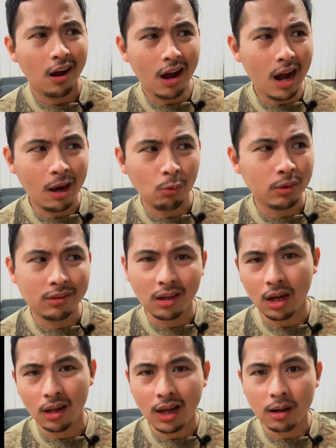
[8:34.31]
I would
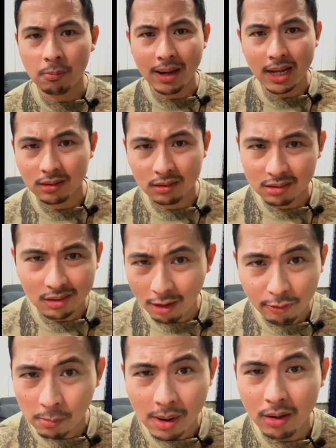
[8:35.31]
say a lot of bad
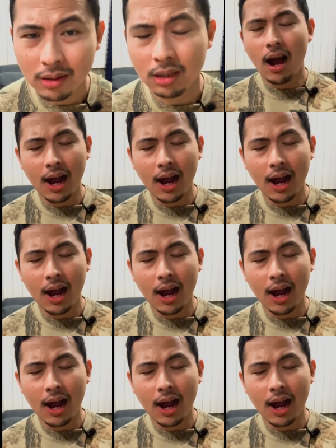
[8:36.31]
stuff about it.